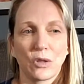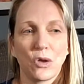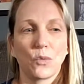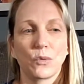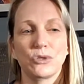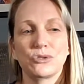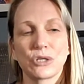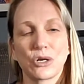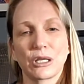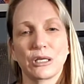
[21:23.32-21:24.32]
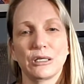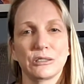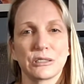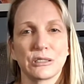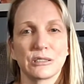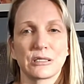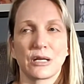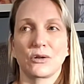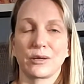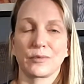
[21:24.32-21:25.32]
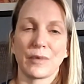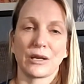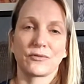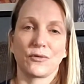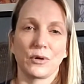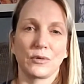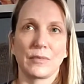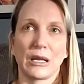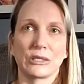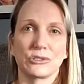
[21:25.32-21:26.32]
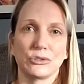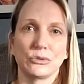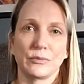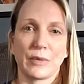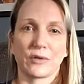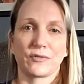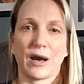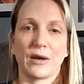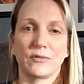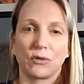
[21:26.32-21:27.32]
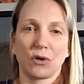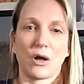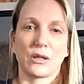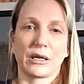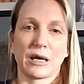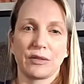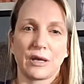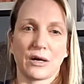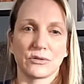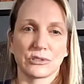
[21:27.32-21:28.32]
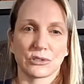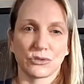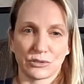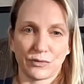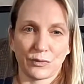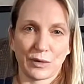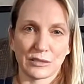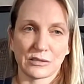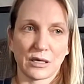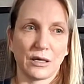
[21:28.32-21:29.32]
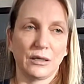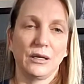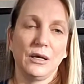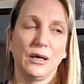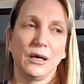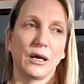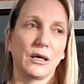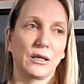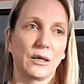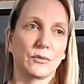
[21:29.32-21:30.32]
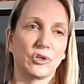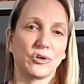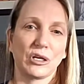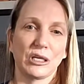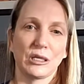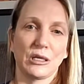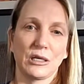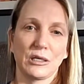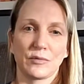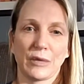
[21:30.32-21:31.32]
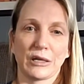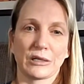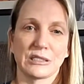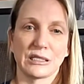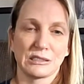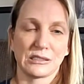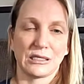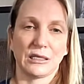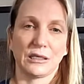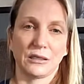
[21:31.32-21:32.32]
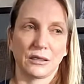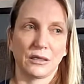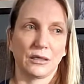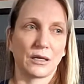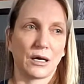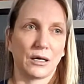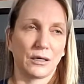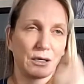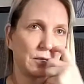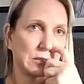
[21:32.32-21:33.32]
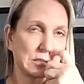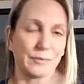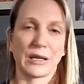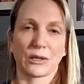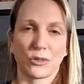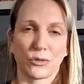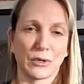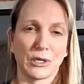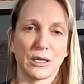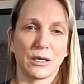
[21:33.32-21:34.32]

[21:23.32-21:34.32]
when you start getting into the center, like Medic 4 and Medic 2 and Medic 5 are all like on the outskirts of the west side. And then when you get into Medic 16 and I want to say Medic 3,